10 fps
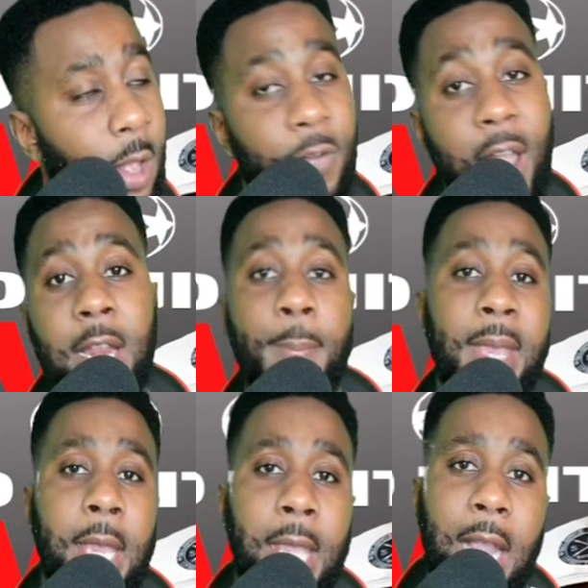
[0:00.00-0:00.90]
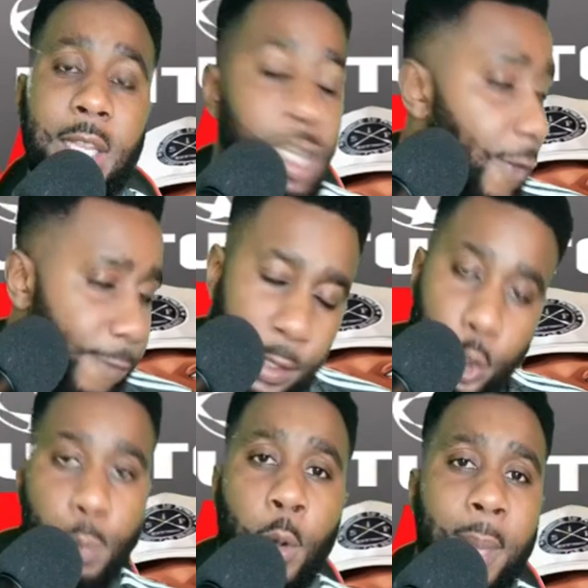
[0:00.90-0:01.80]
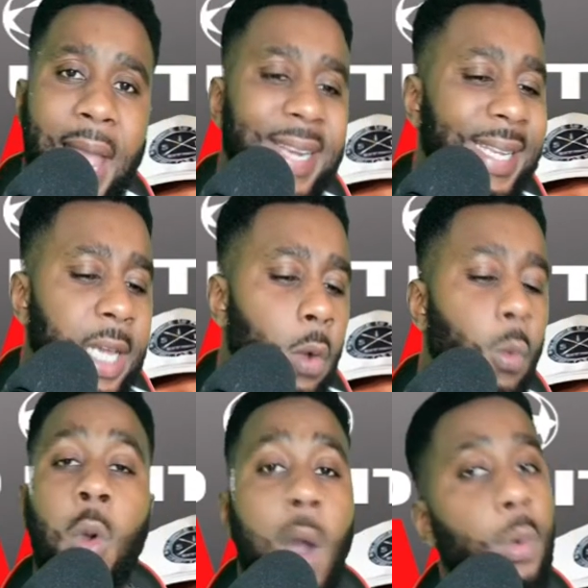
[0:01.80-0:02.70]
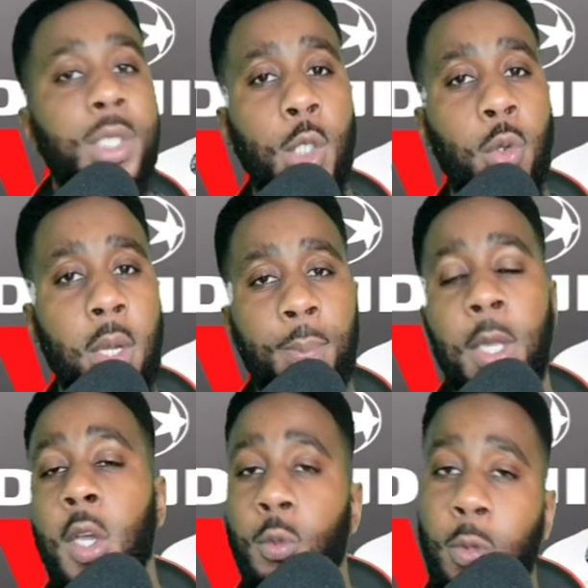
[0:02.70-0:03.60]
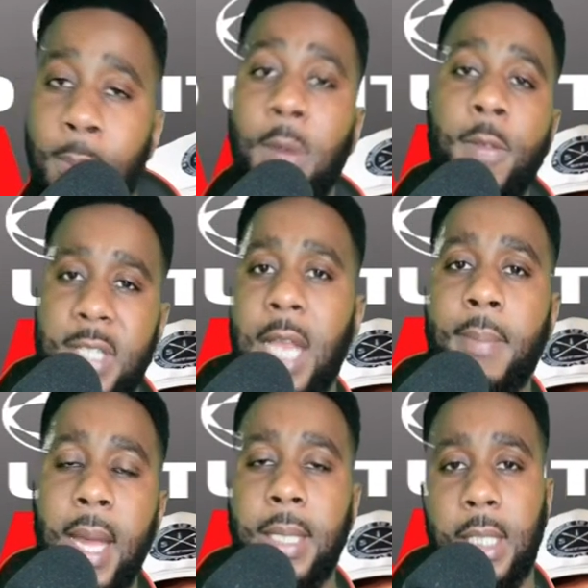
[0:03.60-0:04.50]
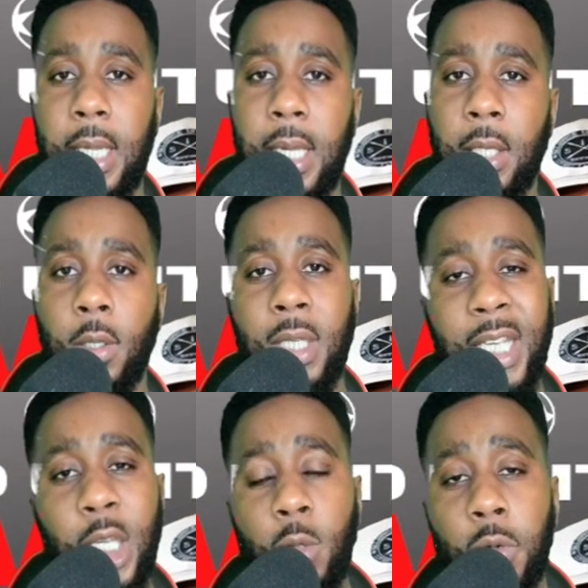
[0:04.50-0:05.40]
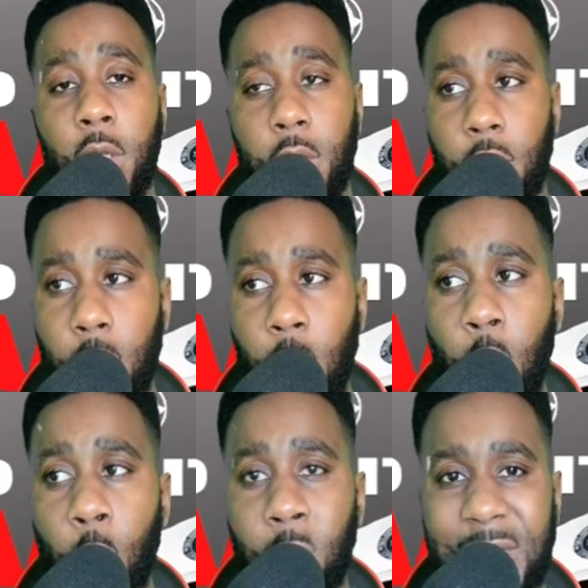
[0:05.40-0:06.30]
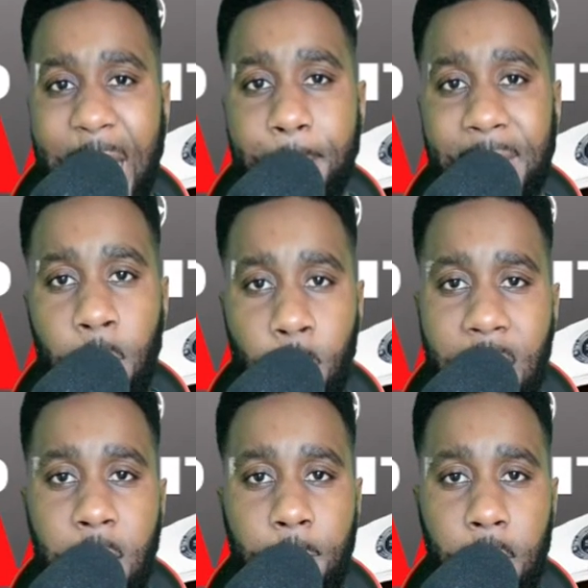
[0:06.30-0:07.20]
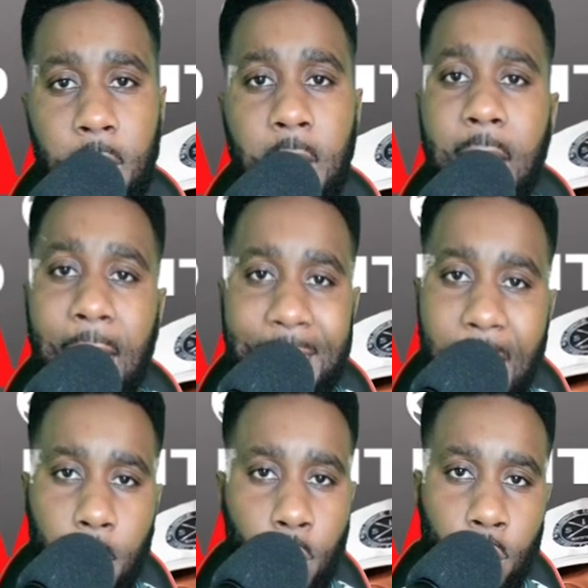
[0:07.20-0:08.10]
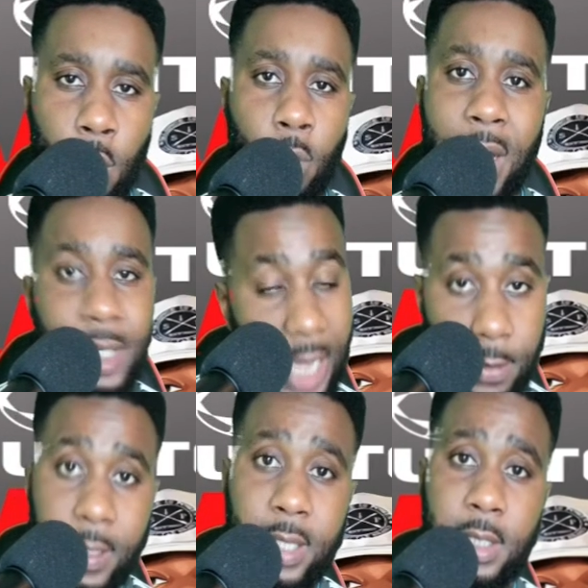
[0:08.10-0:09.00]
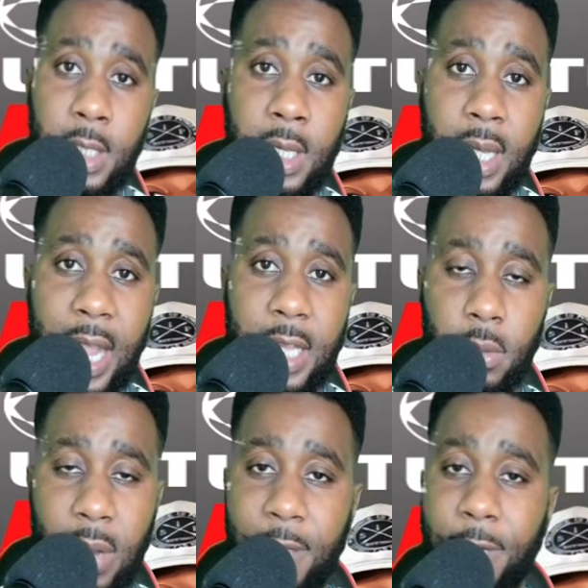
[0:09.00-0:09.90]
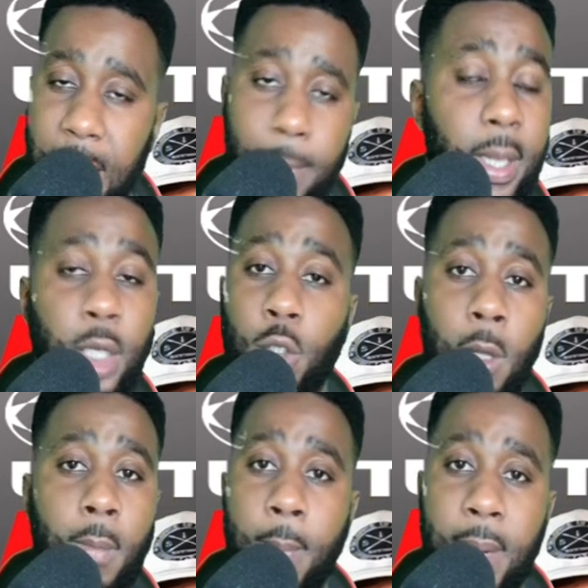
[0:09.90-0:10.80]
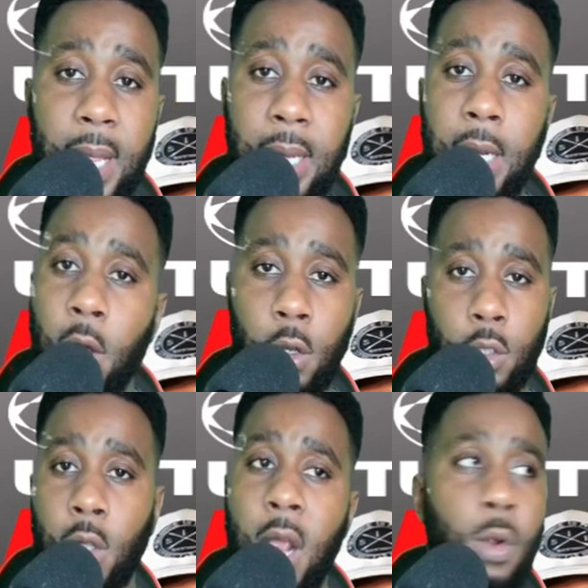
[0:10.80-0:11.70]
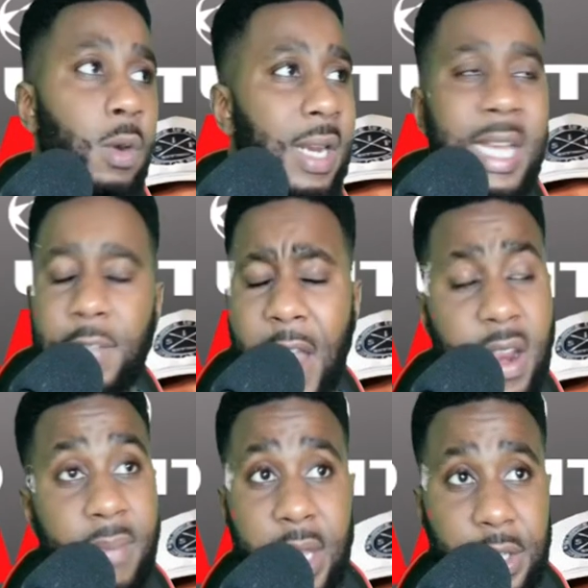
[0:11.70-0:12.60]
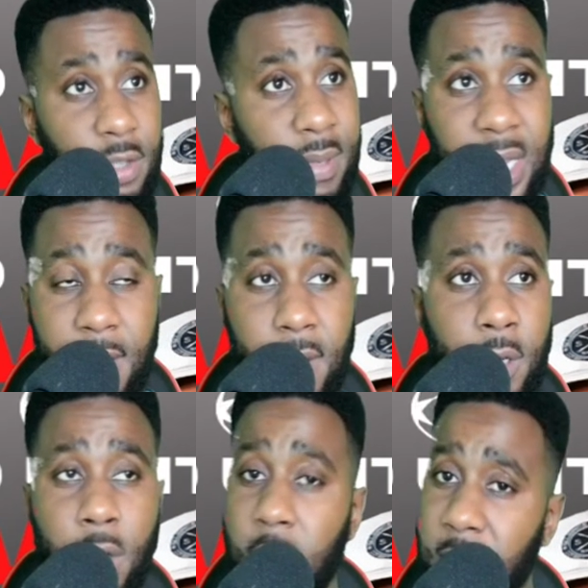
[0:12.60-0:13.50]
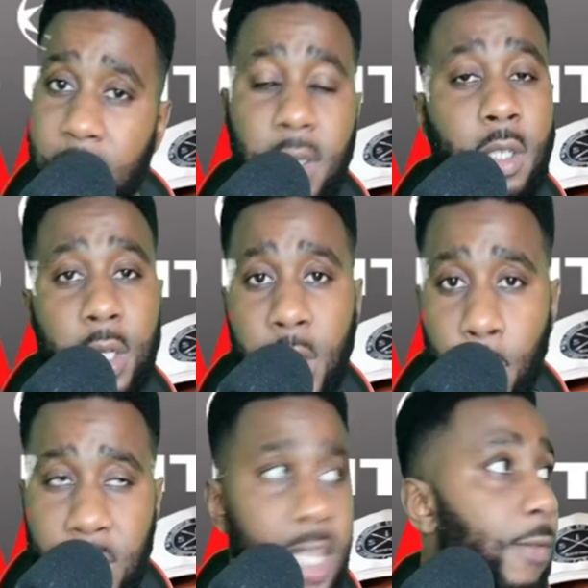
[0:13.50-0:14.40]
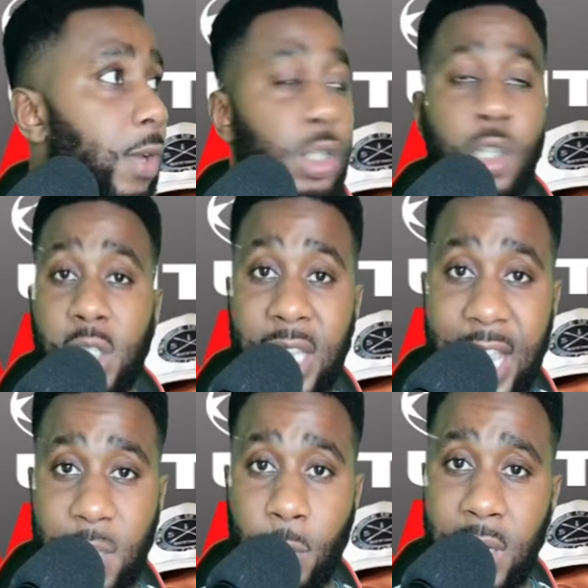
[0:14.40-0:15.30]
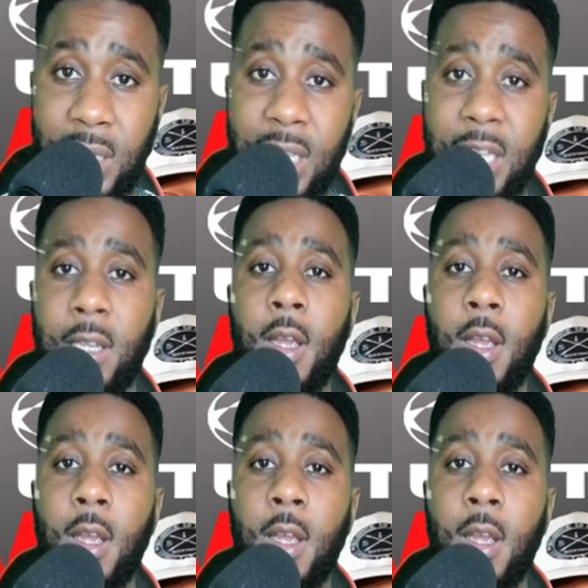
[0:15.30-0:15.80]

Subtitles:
Van de Beek again, the invisible man. What was he doing? Because we played with 10 men today, you know. He was so damn irrelevant. And now you know why. Now you can see, guys, why Van de Beek shouldn't be playing or starting. All this, Van de Beek should be given a chance, given a chance. He was given a chance, and guess what he did?